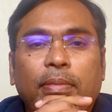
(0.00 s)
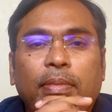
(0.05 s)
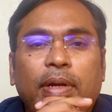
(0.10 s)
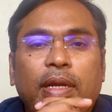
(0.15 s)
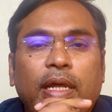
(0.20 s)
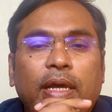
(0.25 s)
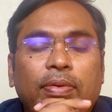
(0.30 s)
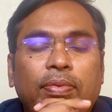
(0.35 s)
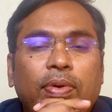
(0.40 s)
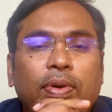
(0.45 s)
but
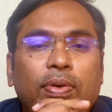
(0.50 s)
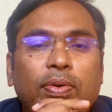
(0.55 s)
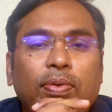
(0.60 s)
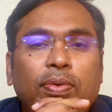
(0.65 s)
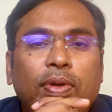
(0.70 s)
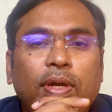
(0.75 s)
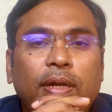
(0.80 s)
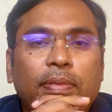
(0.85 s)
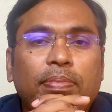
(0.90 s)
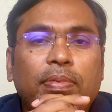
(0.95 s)
I want to
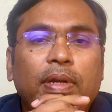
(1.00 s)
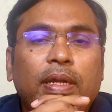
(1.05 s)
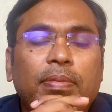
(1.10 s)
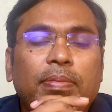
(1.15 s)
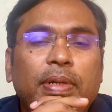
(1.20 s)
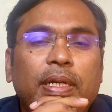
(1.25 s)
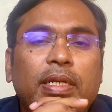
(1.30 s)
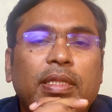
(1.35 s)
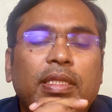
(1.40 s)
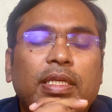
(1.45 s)
keep
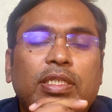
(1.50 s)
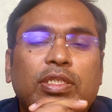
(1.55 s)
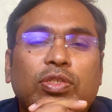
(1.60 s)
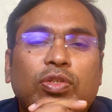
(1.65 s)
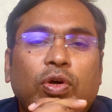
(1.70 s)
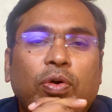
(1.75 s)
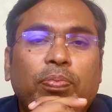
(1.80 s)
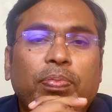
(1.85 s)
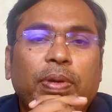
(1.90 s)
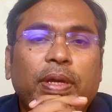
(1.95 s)
limit this
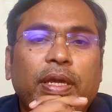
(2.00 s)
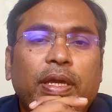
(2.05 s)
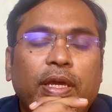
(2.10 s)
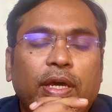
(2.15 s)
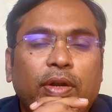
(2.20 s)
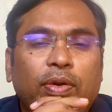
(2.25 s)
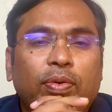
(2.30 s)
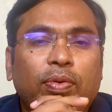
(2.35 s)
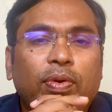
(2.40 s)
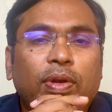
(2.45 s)
topic
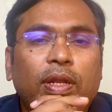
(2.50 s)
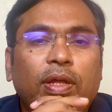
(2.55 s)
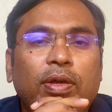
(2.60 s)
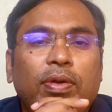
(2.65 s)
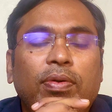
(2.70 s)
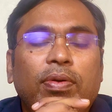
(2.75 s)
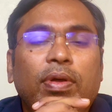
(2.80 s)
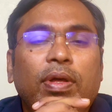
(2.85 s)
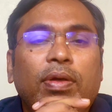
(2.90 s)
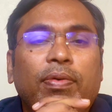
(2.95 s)
here
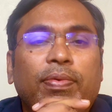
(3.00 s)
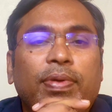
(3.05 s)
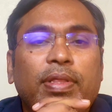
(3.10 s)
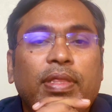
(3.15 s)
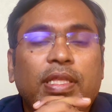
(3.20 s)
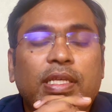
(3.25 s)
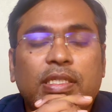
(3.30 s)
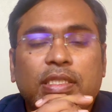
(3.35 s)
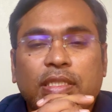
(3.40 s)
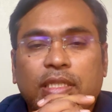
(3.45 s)
only with
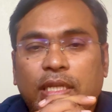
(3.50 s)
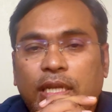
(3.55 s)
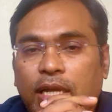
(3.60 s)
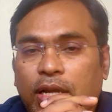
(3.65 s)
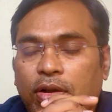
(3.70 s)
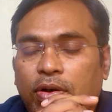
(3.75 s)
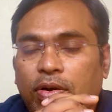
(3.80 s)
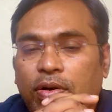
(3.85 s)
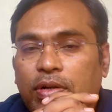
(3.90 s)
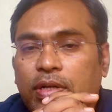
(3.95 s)
these three
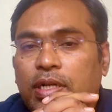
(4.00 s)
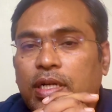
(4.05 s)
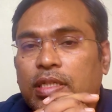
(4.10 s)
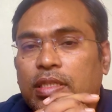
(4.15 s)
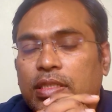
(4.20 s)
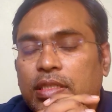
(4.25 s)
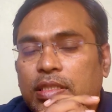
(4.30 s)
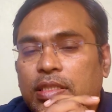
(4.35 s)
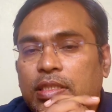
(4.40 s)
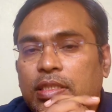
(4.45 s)

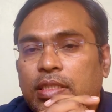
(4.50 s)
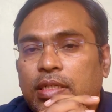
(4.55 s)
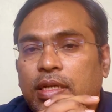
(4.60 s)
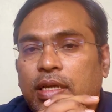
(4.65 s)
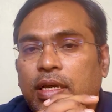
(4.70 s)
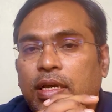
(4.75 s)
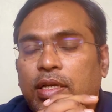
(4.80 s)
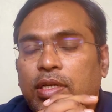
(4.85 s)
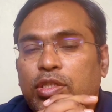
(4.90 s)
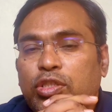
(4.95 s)
organs.
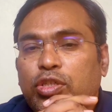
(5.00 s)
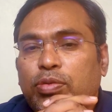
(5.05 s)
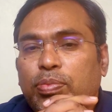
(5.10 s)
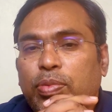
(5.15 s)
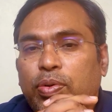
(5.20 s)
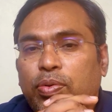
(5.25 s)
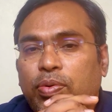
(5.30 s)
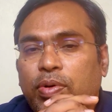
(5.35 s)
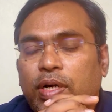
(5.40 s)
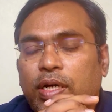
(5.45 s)
So
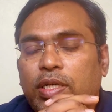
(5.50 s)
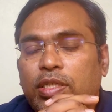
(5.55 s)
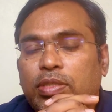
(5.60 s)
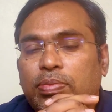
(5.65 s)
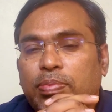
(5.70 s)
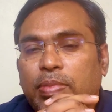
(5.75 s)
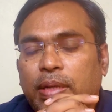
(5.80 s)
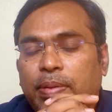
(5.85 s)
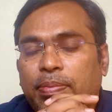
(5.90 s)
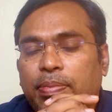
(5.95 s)
mucous
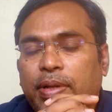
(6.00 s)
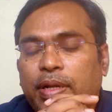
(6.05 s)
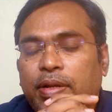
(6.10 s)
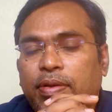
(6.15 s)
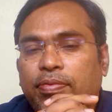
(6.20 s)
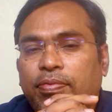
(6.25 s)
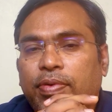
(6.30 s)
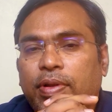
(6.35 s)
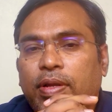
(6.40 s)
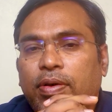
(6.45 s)

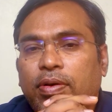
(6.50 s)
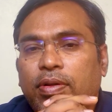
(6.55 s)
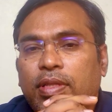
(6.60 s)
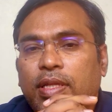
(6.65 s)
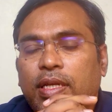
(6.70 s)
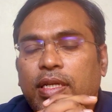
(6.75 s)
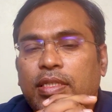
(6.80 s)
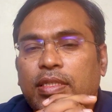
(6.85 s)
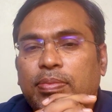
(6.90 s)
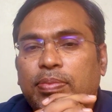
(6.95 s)
membrane, whenever
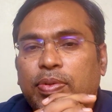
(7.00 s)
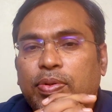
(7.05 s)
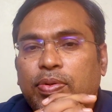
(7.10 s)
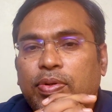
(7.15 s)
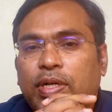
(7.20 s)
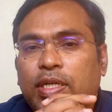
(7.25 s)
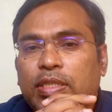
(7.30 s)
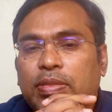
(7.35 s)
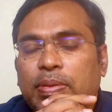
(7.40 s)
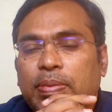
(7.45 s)
there is a
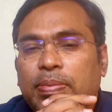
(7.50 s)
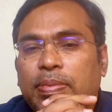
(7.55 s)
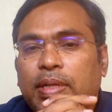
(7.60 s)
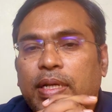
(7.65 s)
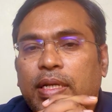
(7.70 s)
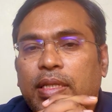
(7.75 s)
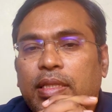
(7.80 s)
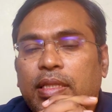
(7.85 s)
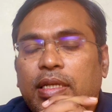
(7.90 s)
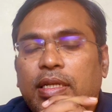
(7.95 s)
mucous
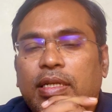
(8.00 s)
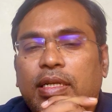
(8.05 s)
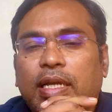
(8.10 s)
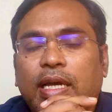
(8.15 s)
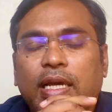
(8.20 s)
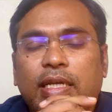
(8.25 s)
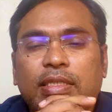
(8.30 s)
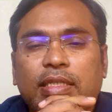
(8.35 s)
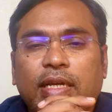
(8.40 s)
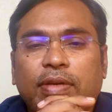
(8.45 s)
membrane, it
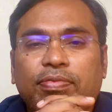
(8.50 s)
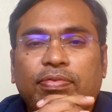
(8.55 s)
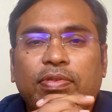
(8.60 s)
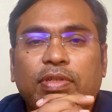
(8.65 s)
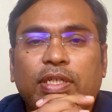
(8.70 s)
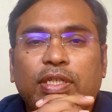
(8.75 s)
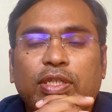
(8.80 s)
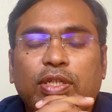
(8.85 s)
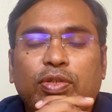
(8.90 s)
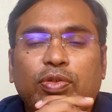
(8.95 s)
has
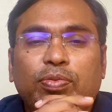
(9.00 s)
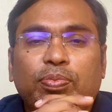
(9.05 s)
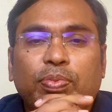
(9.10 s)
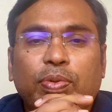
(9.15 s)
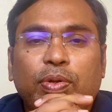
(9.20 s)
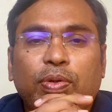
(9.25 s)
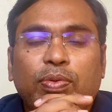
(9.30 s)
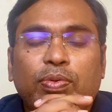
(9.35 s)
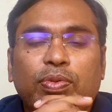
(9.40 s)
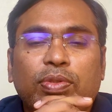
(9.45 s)
affinity to
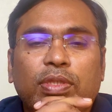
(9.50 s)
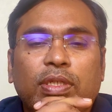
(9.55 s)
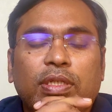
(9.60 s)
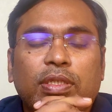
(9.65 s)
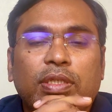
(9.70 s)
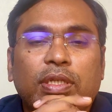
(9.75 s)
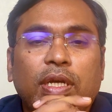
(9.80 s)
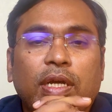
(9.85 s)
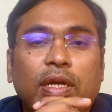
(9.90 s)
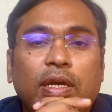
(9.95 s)
produce a
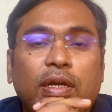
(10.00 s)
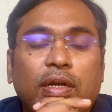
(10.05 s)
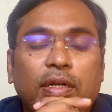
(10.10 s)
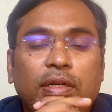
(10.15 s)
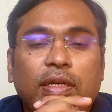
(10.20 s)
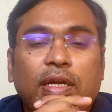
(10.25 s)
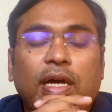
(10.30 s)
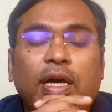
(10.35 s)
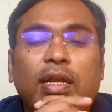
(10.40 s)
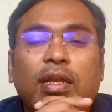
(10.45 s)

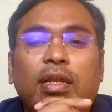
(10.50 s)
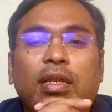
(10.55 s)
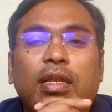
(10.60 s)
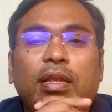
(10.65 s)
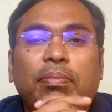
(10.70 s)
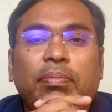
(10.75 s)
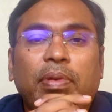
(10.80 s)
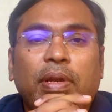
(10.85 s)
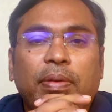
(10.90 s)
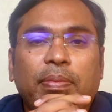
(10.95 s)
catarrhal
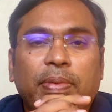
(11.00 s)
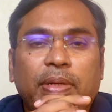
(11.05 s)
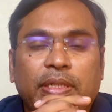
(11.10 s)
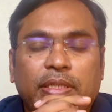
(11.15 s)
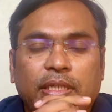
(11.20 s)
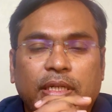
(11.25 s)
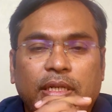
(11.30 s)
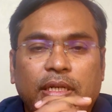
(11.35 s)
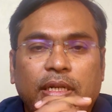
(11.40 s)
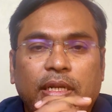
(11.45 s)

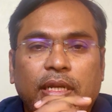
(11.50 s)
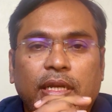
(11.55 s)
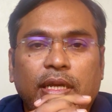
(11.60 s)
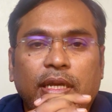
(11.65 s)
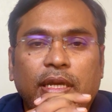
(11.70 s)
inflammation.